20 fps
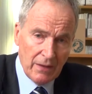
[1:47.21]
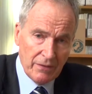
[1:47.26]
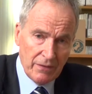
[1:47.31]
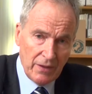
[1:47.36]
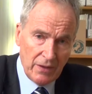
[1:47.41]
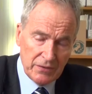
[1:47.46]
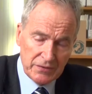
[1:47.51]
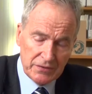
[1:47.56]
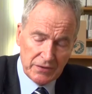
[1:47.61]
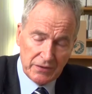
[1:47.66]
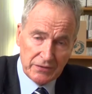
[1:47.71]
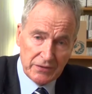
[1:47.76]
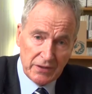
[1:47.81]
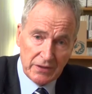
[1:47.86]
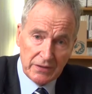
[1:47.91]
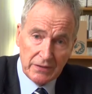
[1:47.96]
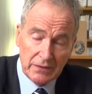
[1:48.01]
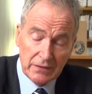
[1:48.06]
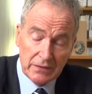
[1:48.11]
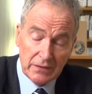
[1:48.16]
those that
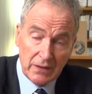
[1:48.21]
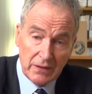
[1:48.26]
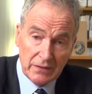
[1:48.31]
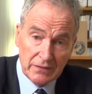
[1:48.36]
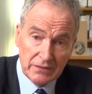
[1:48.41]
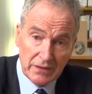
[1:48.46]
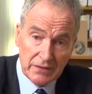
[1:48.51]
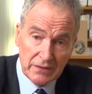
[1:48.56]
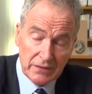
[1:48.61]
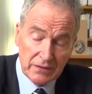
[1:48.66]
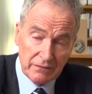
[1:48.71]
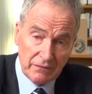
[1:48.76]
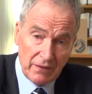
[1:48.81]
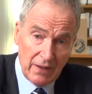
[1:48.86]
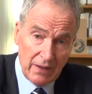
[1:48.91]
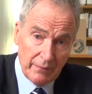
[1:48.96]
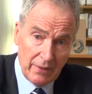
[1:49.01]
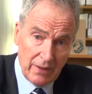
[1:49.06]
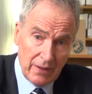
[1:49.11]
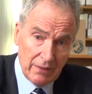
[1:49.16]
didn't
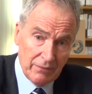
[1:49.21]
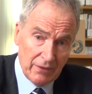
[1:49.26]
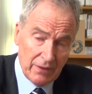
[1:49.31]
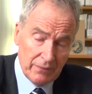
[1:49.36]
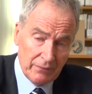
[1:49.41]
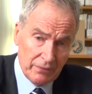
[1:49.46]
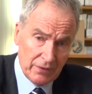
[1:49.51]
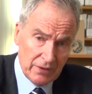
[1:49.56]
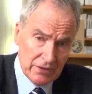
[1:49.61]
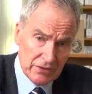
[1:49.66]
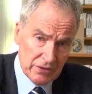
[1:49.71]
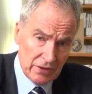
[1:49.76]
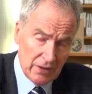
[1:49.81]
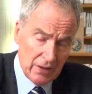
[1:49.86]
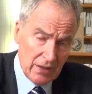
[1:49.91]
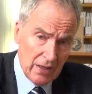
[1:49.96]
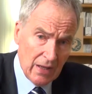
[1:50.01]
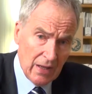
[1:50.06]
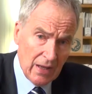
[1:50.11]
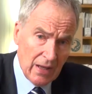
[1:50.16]
develop high blood pressure,
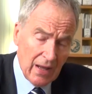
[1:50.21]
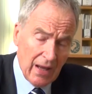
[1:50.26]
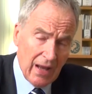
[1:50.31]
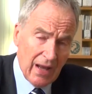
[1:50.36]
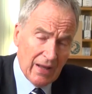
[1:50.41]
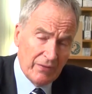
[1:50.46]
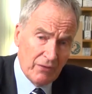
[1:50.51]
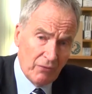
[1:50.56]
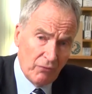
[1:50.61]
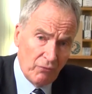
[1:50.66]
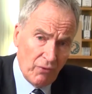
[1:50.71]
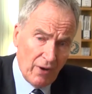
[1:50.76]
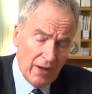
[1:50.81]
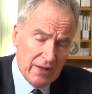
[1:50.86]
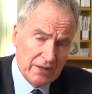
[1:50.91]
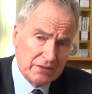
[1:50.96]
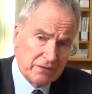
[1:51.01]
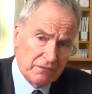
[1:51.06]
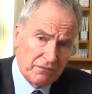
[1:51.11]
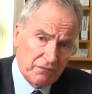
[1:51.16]
and the
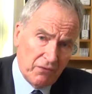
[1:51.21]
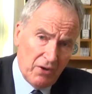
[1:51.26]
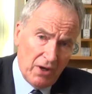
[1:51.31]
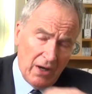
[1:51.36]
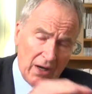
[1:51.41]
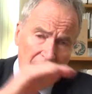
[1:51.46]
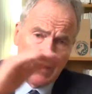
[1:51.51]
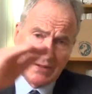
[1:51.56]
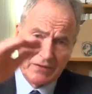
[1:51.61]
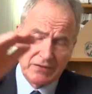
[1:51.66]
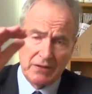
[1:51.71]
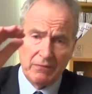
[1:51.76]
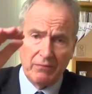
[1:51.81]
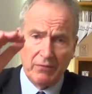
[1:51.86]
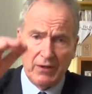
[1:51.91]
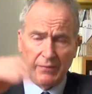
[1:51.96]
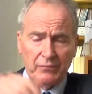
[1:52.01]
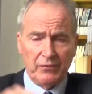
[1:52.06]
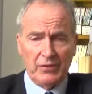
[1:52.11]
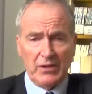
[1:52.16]
rate of rise in
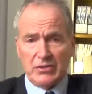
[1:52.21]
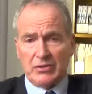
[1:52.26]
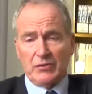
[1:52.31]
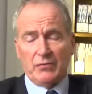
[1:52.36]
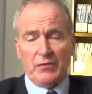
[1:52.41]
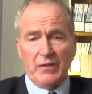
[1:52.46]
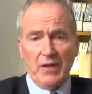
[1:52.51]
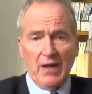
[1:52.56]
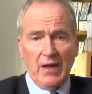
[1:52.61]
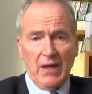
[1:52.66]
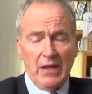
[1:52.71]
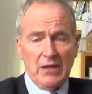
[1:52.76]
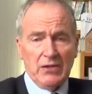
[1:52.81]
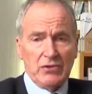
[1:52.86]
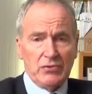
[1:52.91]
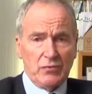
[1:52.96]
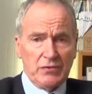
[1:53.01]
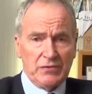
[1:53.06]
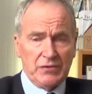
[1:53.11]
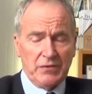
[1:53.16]
blood pressure with
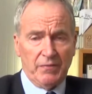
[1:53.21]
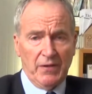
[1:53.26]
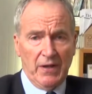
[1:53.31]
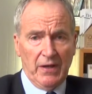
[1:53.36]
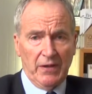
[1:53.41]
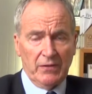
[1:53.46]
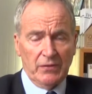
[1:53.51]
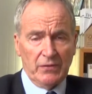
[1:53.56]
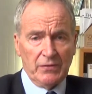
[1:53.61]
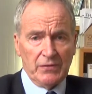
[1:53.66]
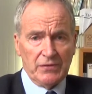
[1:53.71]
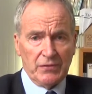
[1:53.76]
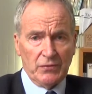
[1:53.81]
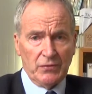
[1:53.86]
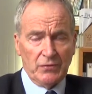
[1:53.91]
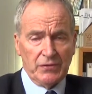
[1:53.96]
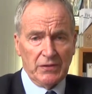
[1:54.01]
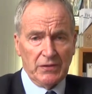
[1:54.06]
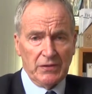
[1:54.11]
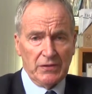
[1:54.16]
age was dependent on
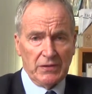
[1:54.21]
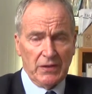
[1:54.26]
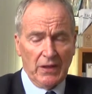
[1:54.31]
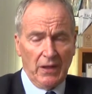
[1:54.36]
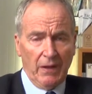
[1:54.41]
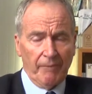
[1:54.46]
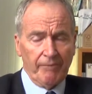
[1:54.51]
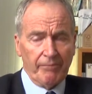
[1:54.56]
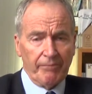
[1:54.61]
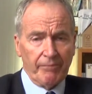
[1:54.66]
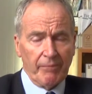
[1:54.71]
salt intake.